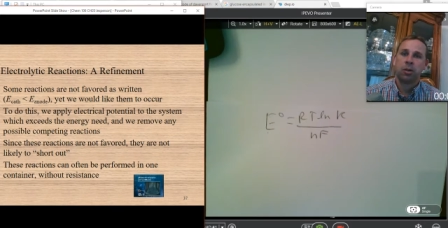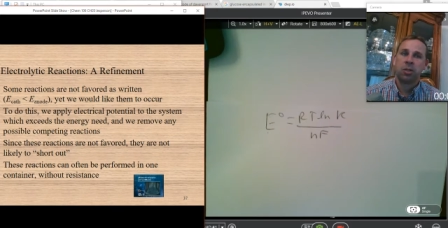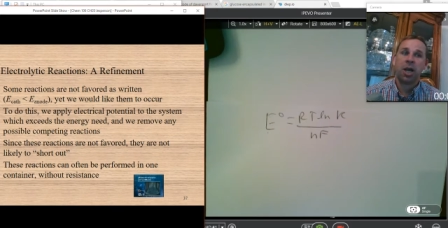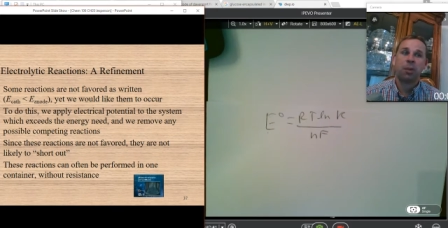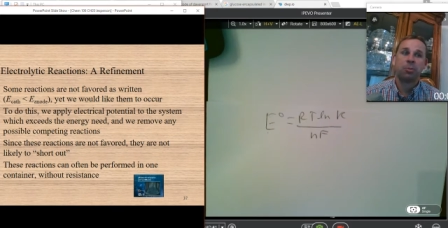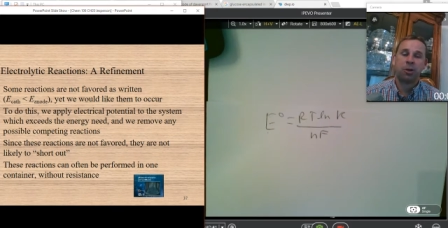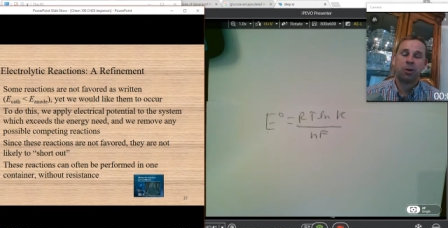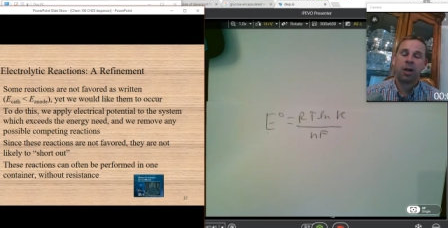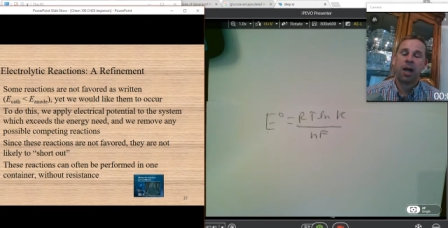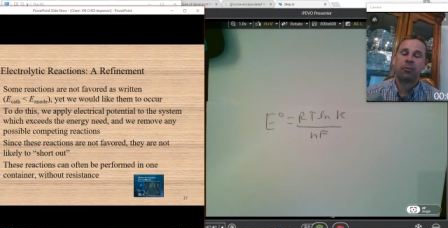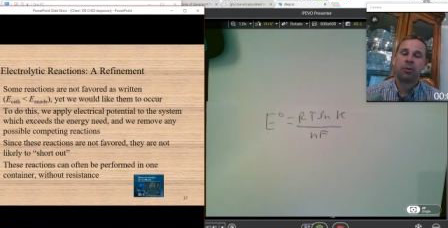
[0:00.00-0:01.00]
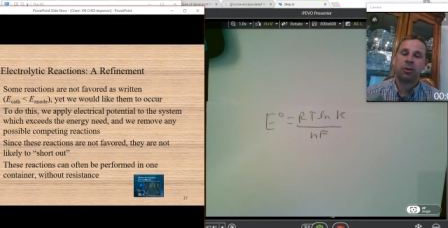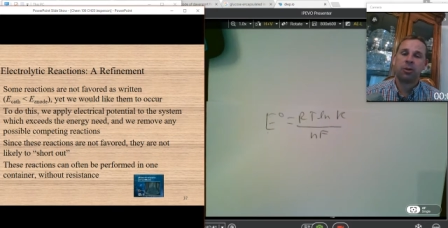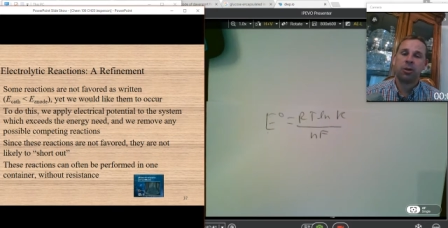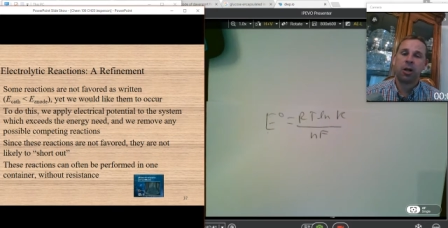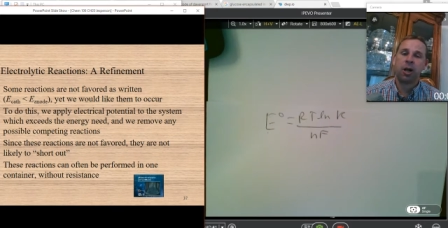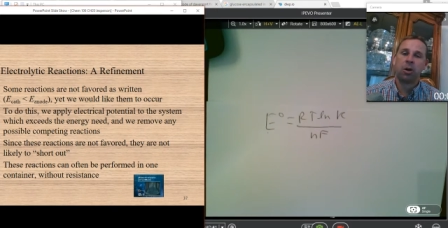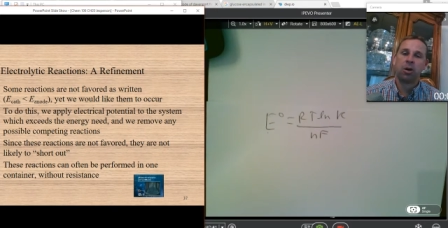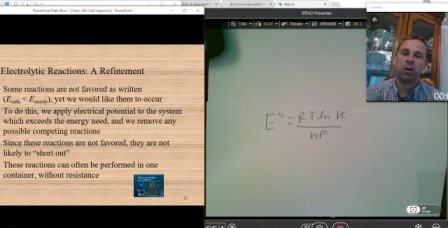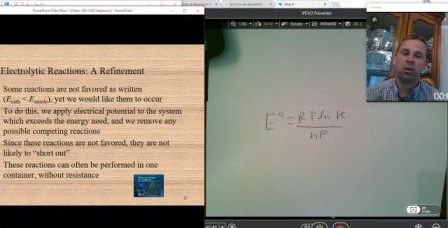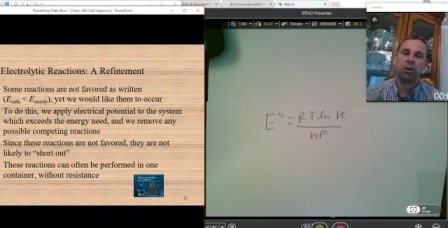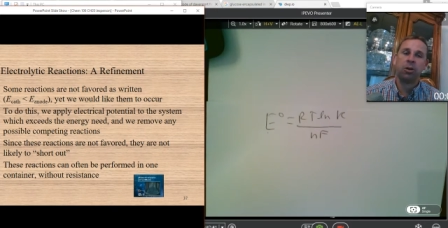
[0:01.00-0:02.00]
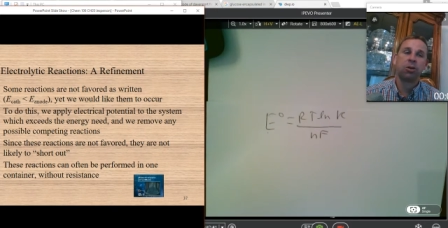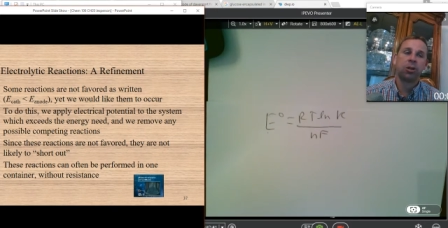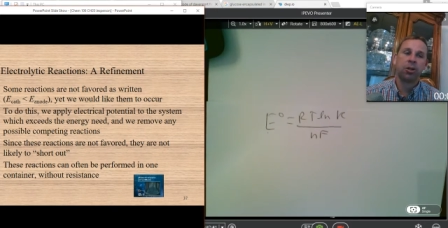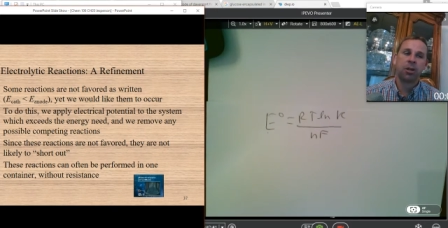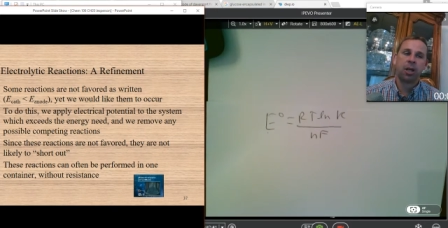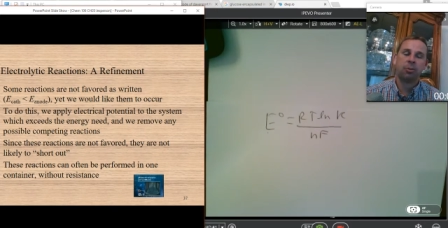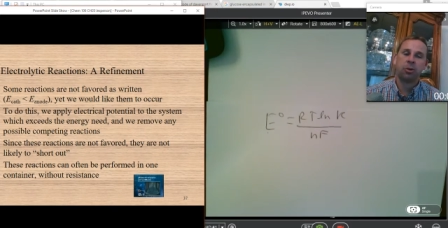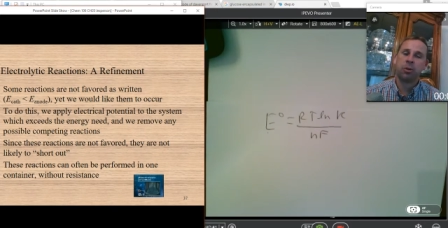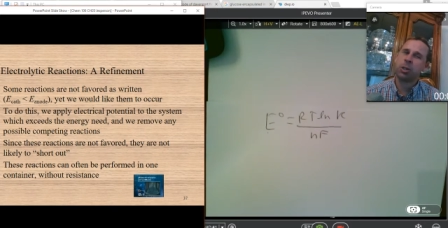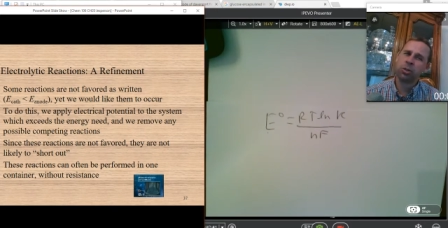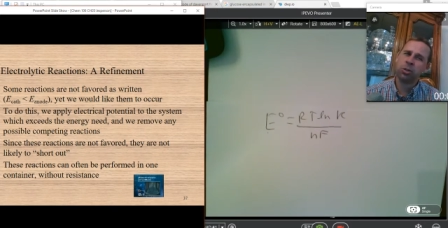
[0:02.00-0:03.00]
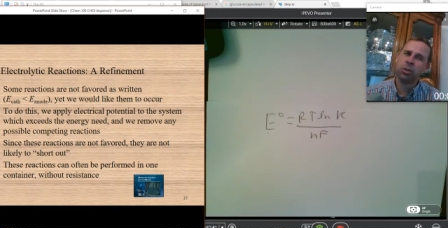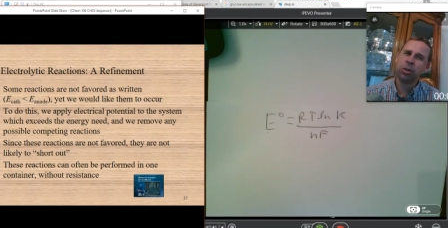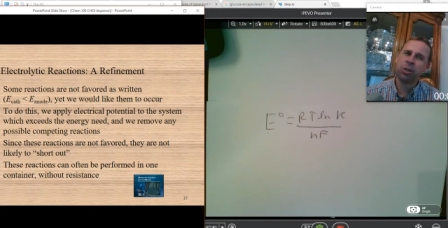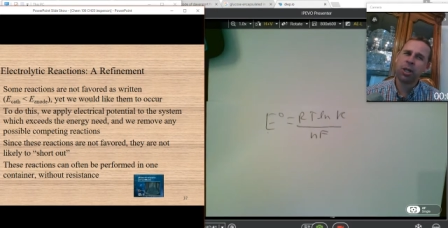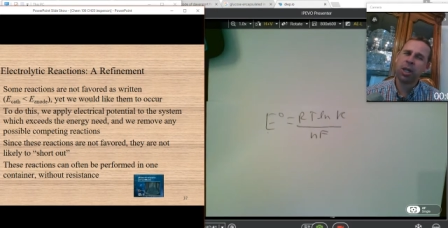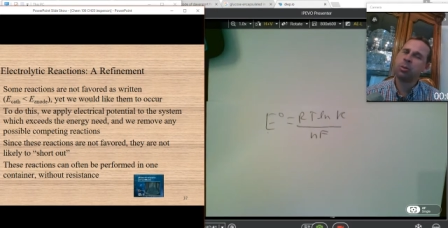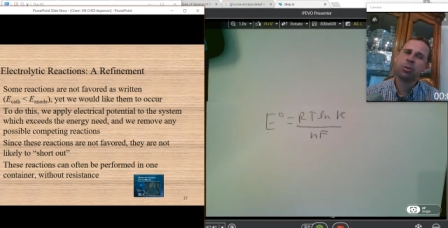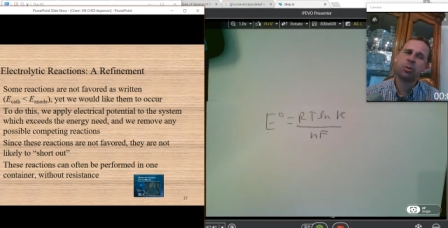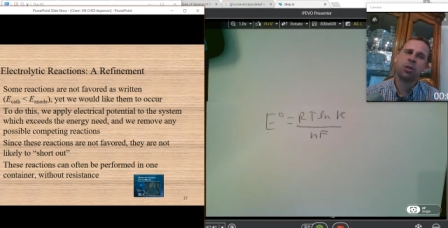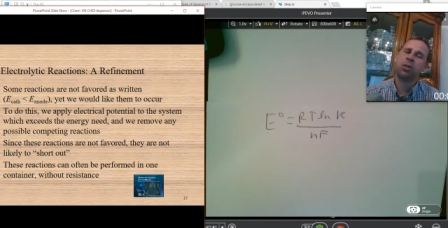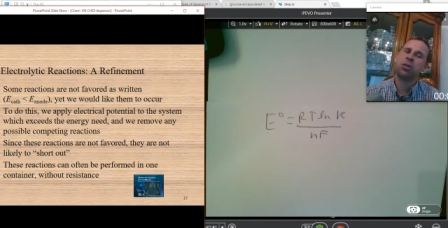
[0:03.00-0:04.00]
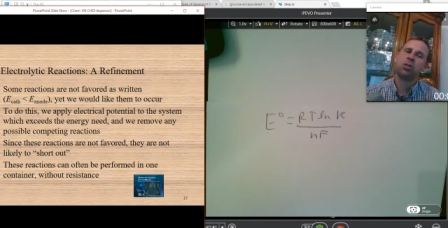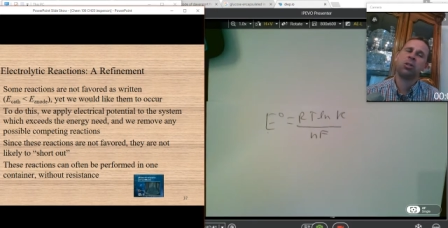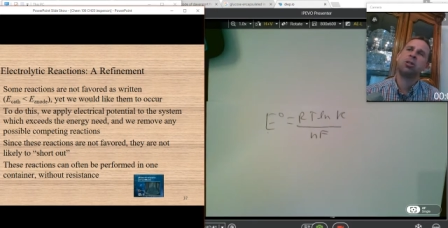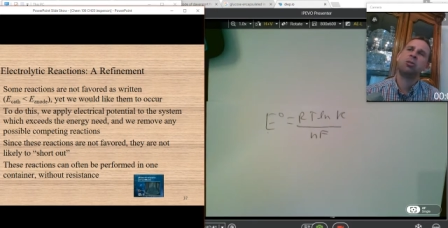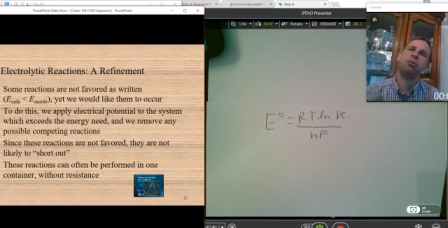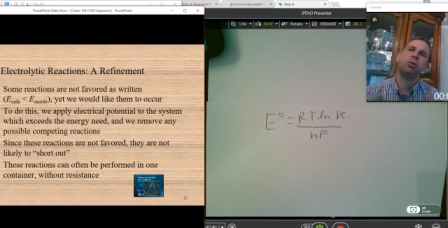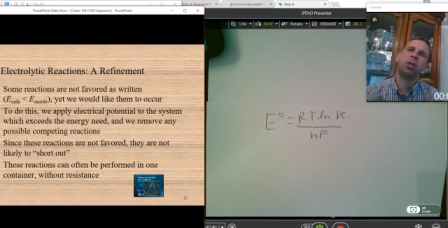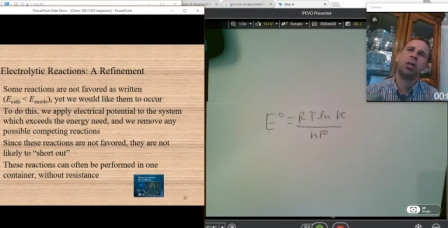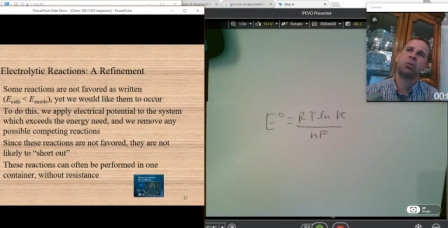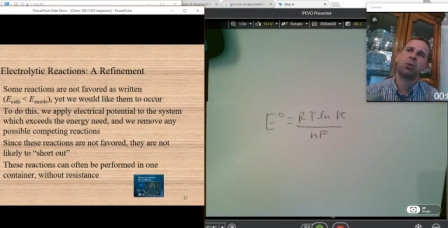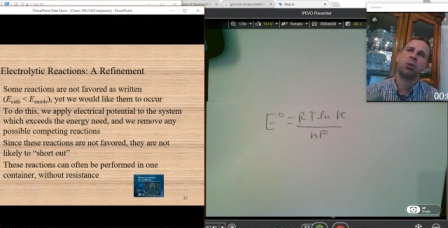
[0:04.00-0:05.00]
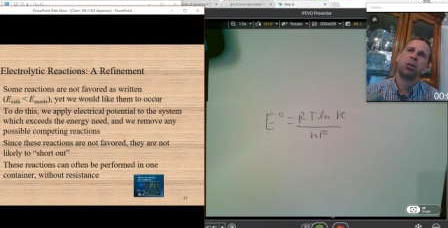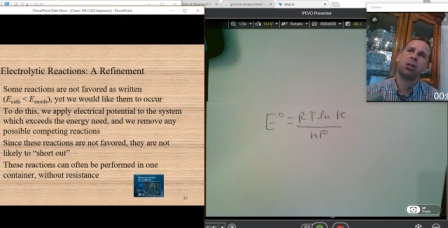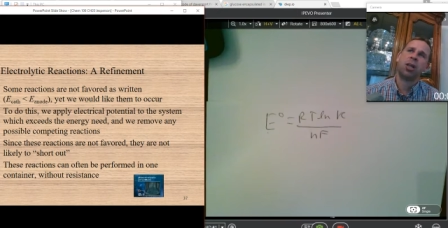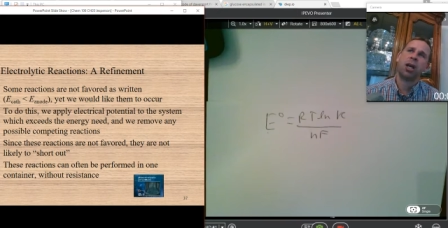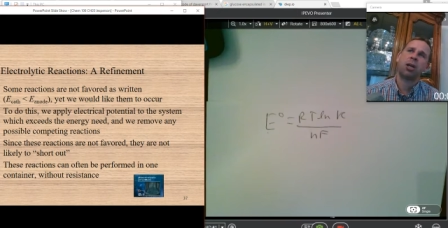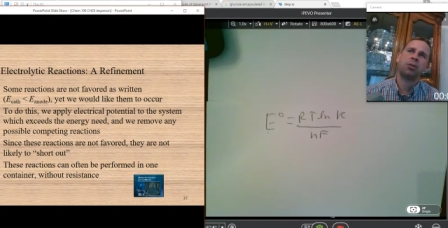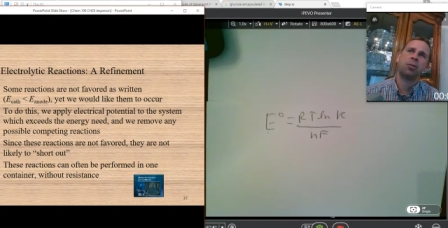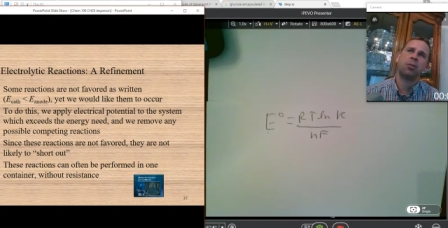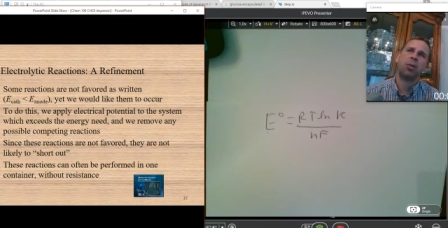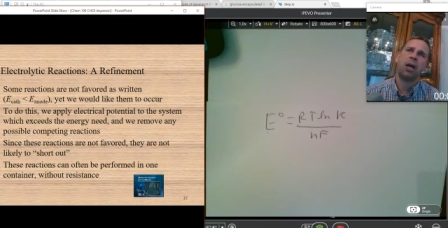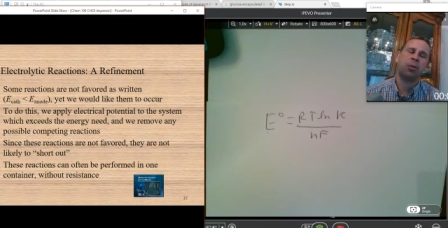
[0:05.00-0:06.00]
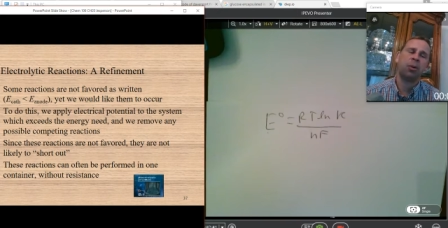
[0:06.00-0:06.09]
chapter after our nuclear chemistry because nuclear chemistry, there's just a few things we're going to gather from that.